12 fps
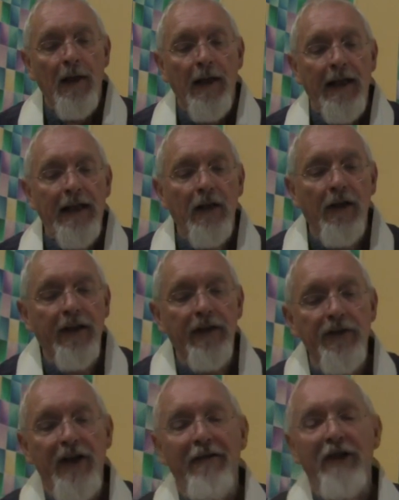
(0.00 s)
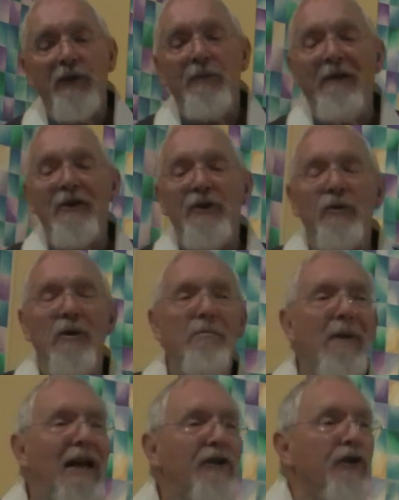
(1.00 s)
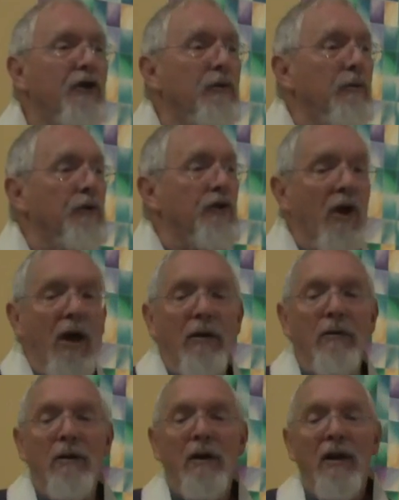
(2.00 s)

He likens our experience to a magical show